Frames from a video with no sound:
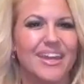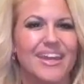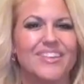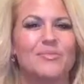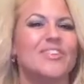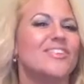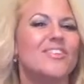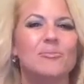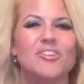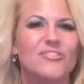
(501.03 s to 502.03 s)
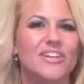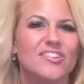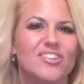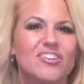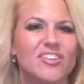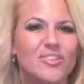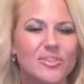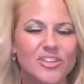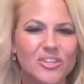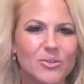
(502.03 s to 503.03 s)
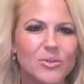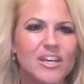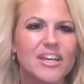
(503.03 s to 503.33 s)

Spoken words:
It's been so much fun to share this with you.